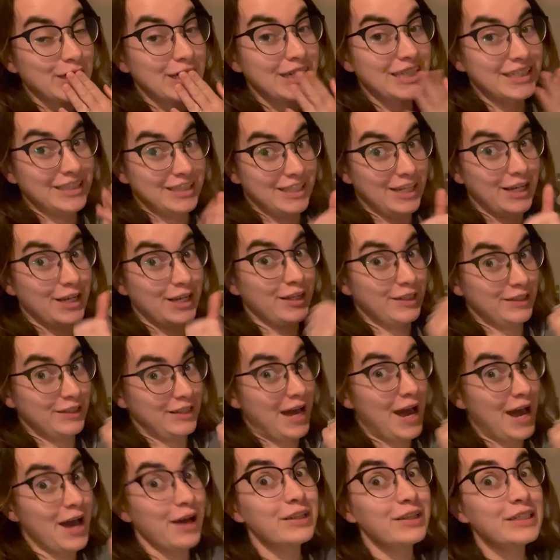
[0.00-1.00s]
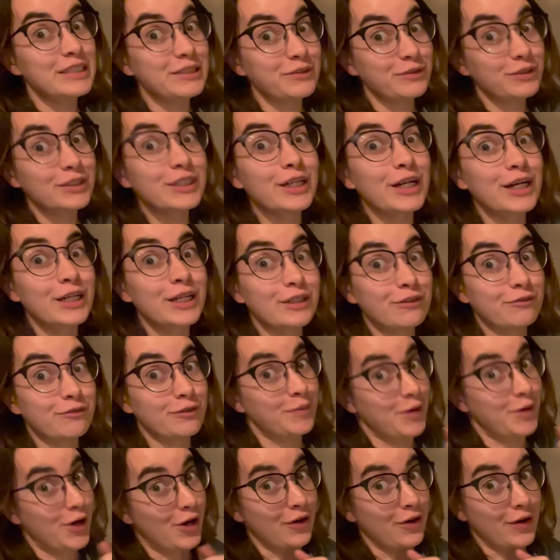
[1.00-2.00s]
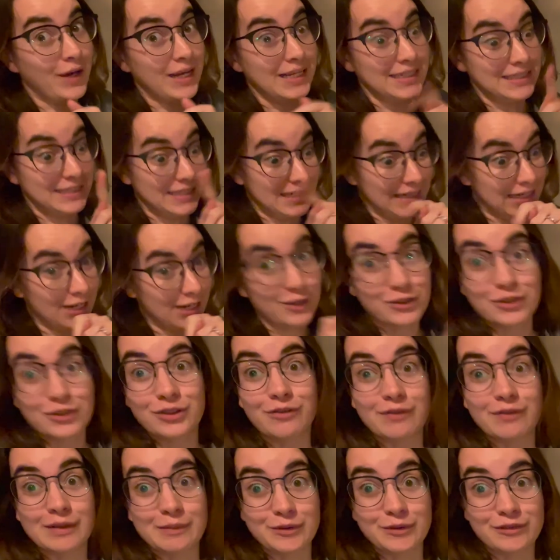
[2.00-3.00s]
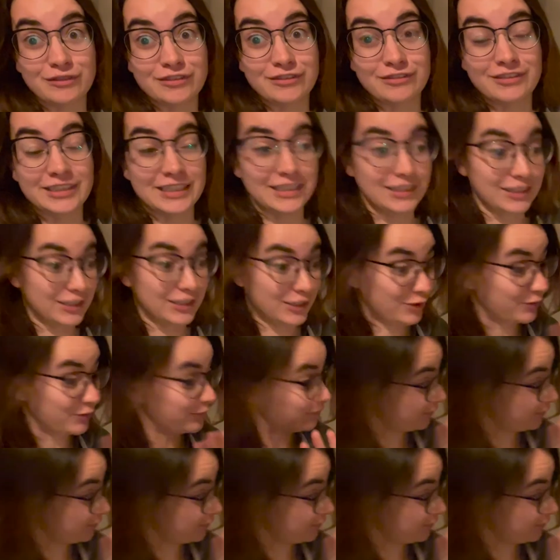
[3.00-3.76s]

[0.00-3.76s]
that Elise was talking to me from August, and now it's November 15th, so